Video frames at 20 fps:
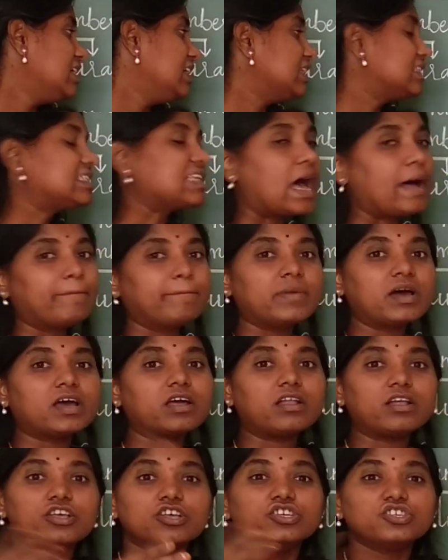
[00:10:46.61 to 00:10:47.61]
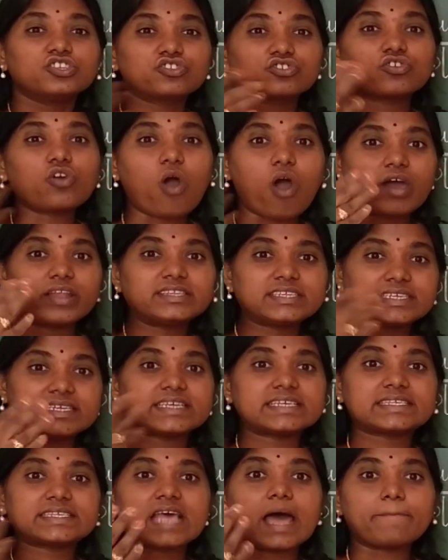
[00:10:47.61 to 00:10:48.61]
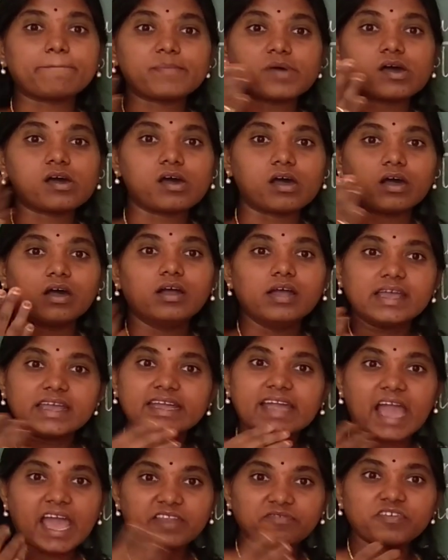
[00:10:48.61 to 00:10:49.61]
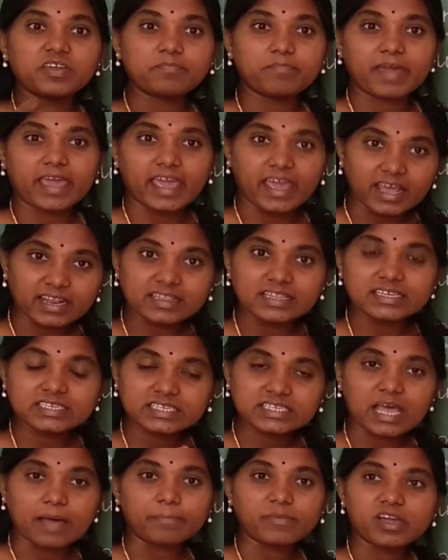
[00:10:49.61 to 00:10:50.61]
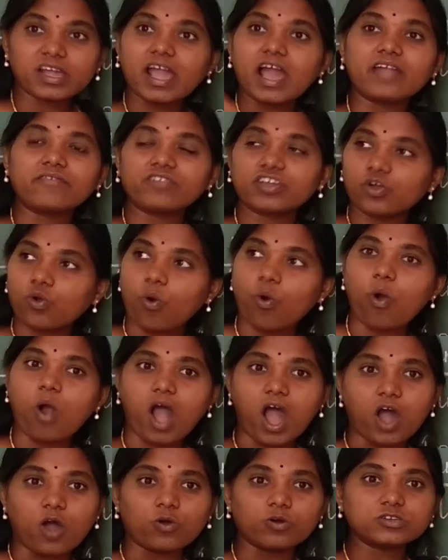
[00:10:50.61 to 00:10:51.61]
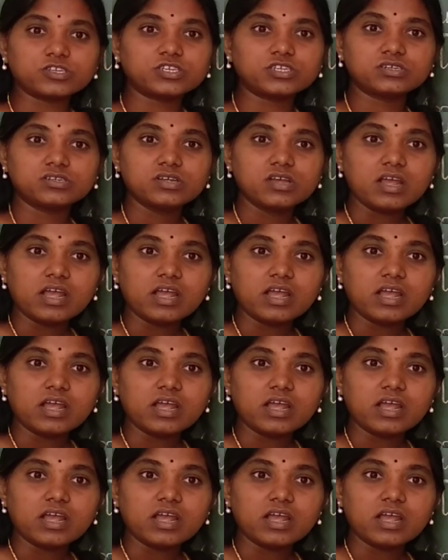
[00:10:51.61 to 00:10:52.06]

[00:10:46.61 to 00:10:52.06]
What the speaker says: Summer, scorchy summer. Can we bear this summer? Can we go out?